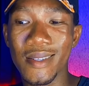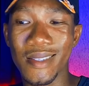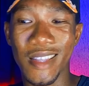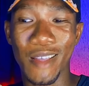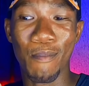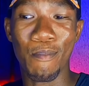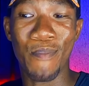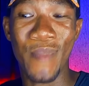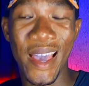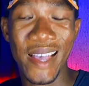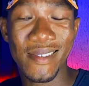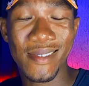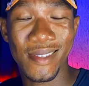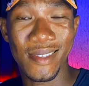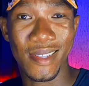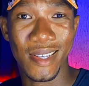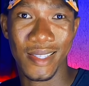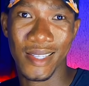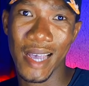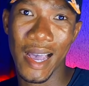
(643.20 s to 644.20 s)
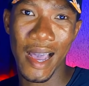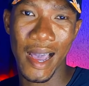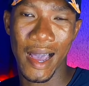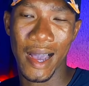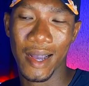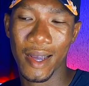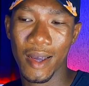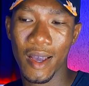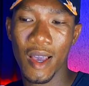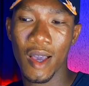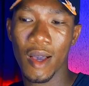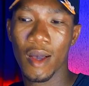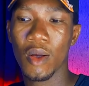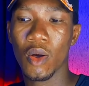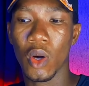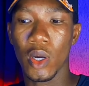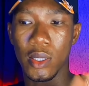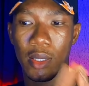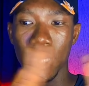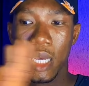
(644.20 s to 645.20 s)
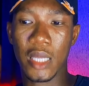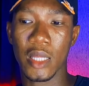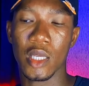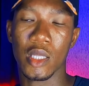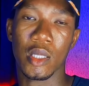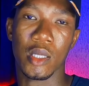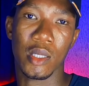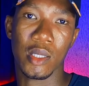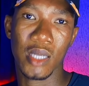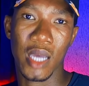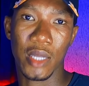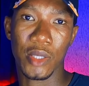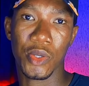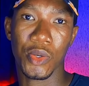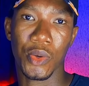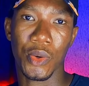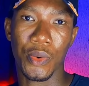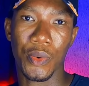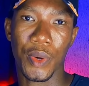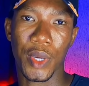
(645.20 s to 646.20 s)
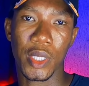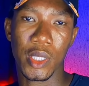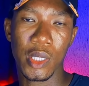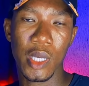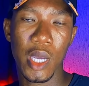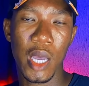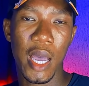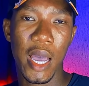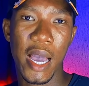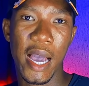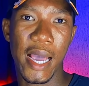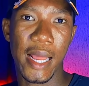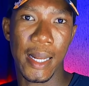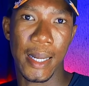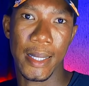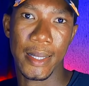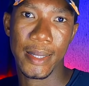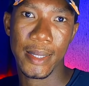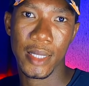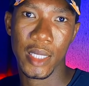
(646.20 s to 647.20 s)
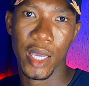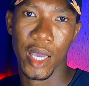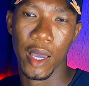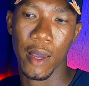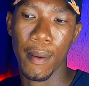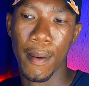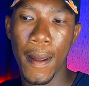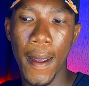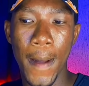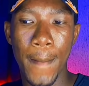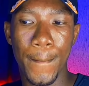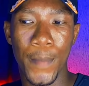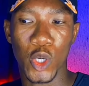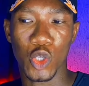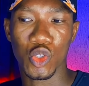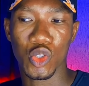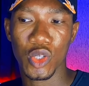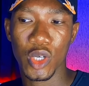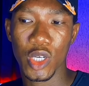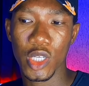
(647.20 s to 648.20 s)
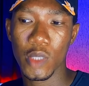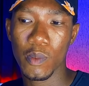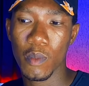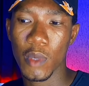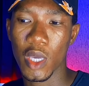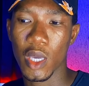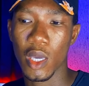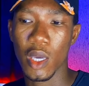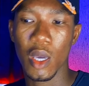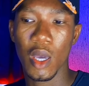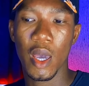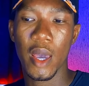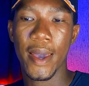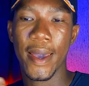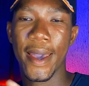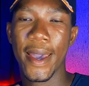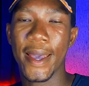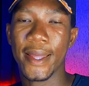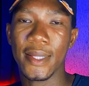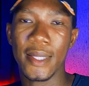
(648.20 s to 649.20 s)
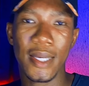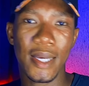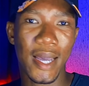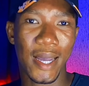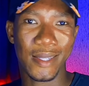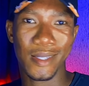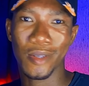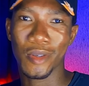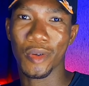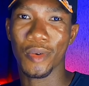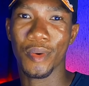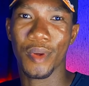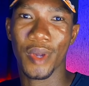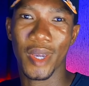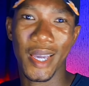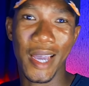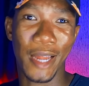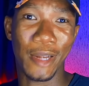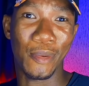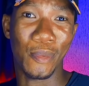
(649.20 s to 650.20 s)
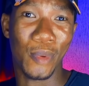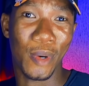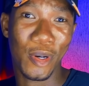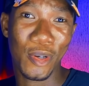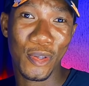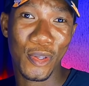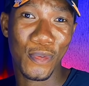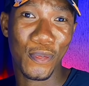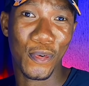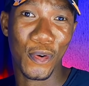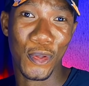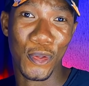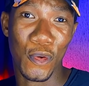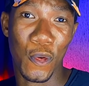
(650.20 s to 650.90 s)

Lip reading: is the best data hack concerning these categories I list here. But trust me, any category can work for